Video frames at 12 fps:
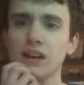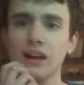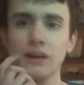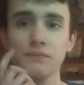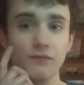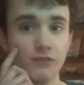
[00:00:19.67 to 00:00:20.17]

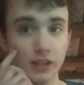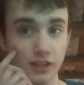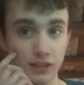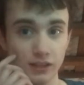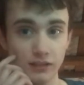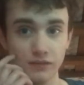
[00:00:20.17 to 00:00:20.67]
I'm
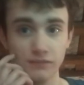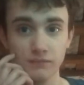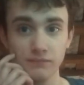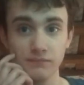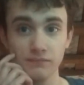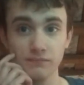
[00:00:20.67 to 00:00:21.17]
thinking.
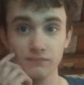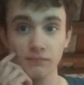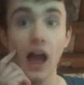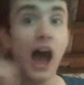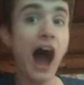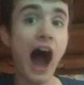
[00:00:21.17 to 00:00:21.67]

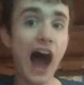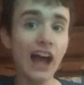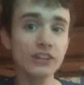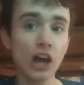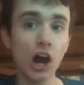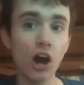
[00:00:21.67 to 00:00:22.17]
I
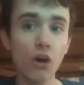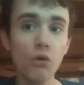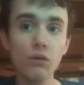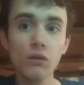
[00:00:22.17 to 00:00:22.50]
know!